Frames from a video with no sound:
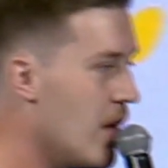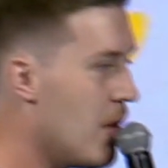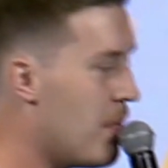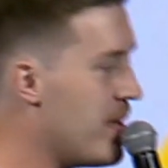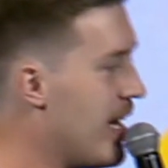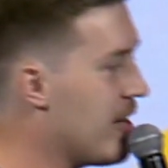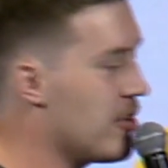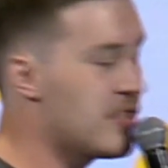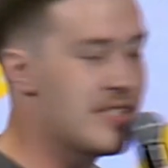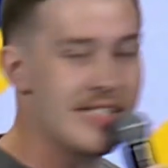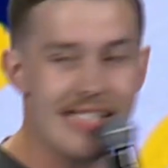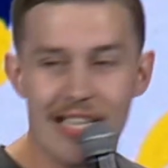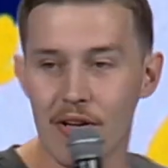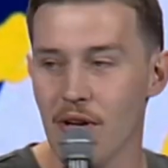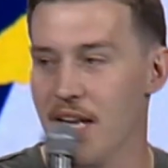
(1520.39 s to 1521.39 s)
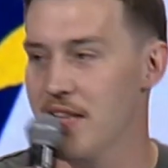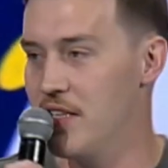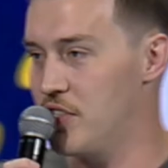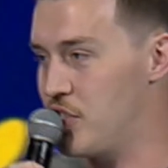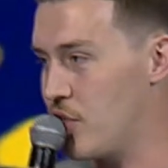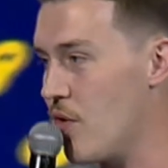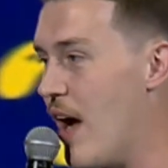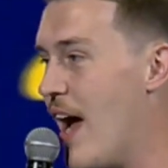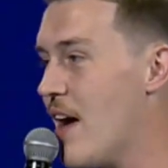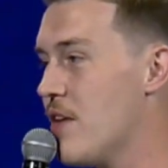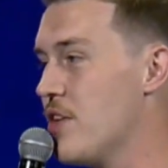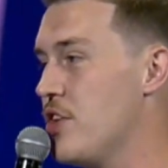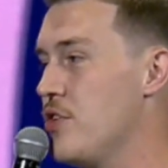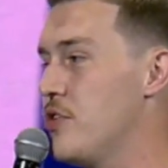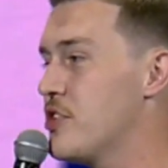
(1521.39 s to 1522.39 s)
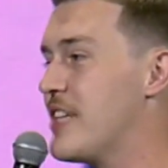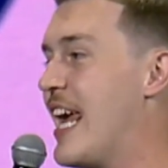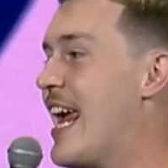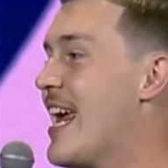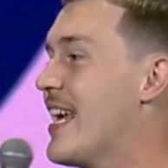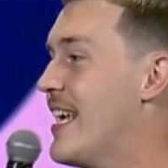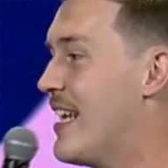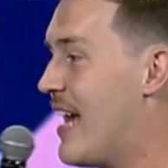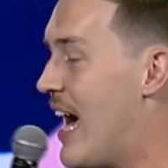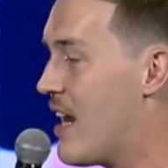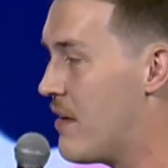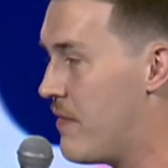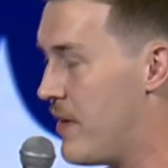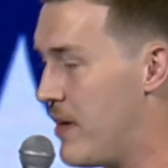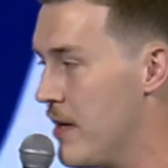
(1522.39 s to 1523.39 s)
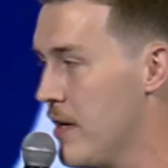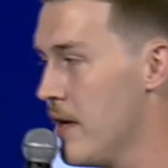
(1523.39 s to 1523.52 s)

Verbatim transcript: but yet you're still in the trial and you just can't get out of it.